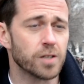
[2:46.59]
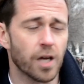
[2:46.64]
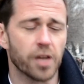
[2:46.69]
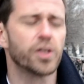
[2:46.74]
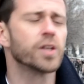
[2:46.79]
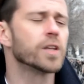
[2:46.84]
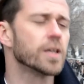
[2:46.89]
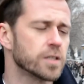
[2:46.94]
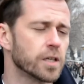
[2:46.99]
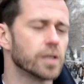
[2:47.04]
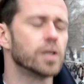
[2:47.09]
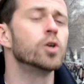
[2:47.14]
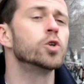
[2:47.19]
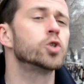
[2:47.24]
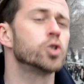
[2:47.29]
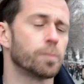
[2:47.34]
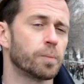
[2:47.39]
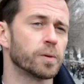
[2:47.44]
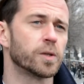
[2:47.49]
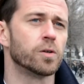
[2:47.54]
So I think there's a
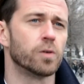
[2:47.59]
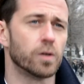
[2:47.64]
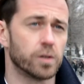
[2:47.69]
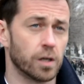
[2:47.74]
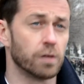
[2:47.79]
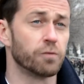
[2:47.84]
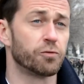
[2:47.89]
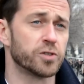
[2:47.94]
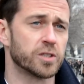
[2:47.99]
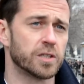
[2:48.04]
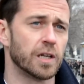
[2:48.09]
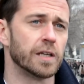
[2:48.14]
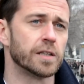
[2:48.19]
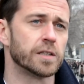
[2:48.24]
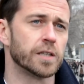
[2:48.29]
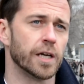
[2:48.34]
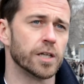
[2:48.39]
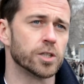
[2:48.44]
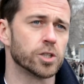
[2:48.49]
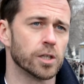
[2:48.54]
huge opportunity in
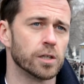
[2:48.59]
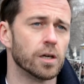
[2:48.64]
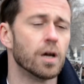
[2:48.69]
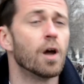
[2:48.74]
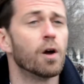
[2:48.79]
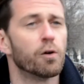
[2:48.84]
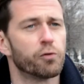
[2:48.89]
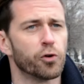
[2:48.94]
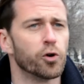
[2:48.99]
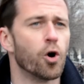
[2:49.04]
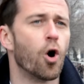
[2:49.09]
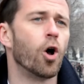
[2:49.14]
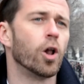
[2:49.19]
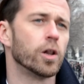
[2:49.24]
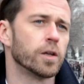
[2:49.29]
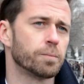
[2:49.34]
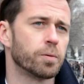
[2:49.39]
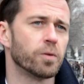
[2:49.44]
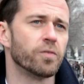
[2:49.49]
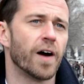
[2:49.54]
facilitation for
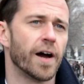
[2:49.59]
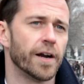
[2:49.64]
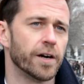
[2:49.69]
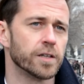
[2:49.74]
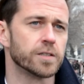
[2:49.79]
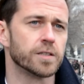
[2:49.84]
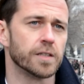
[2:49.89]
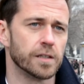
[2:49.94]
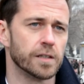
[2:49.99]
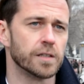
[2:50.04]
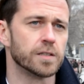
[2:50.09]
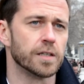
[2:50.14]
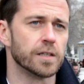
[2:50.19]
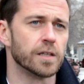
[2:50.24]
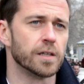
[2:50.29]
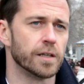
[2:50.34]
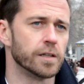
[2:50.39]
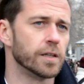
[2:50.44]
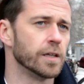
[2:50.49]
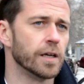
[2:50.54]
all the providers in
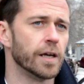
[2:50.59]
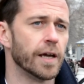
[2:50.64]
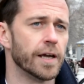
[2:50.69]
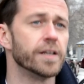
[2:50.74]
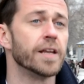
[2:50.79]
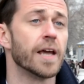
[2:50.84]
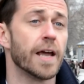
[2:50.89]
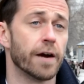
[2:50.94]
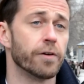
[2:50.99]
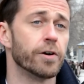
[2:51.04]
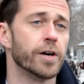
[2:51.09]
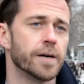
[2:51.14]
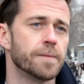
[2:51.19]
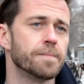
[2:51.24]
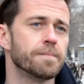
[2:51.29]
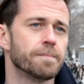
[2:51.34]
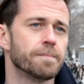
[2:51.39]
the area.